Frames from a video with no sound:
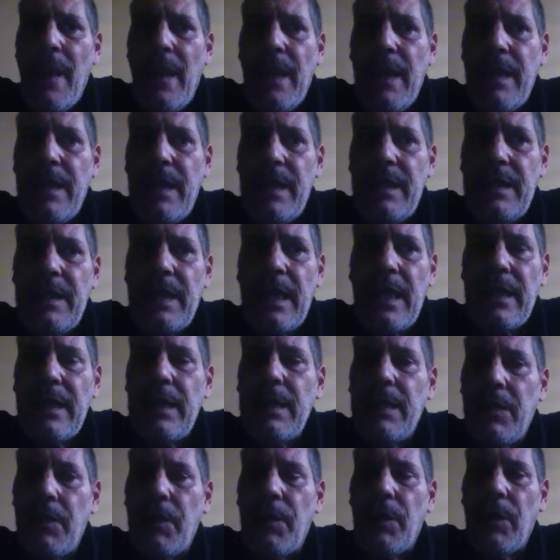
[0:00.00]
It is
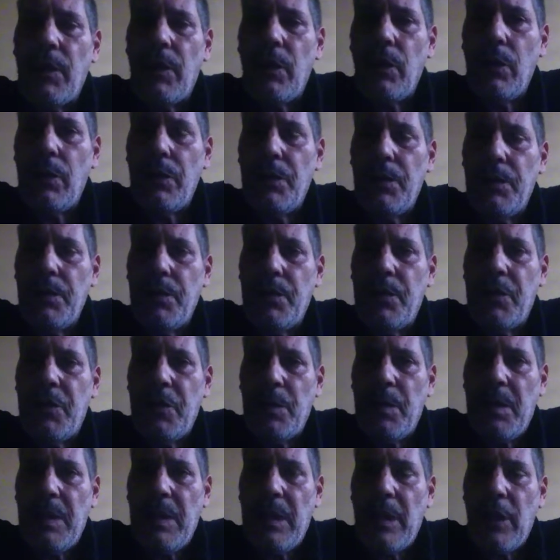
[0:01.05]
getting difficult
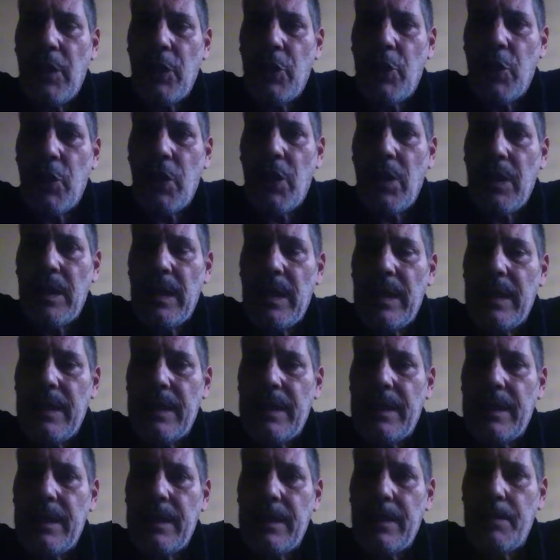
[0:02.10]
to be a
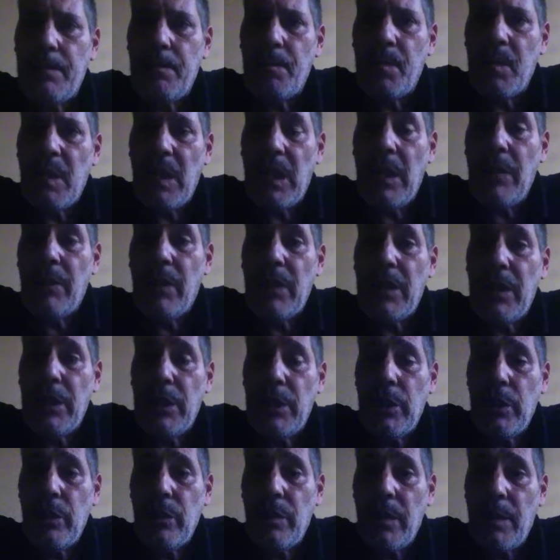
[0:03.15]
journalist, even in
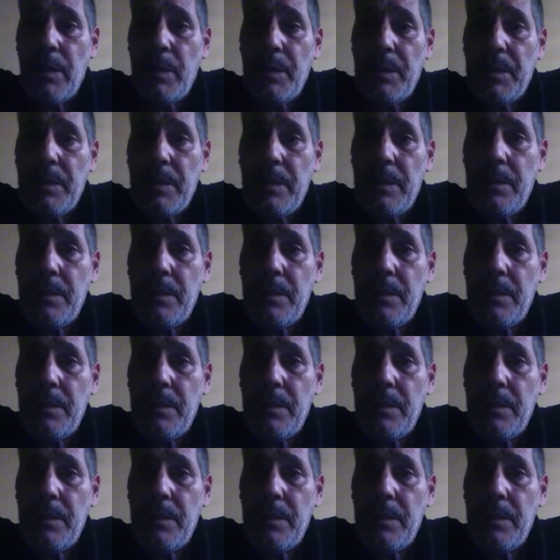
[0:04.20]
Europe,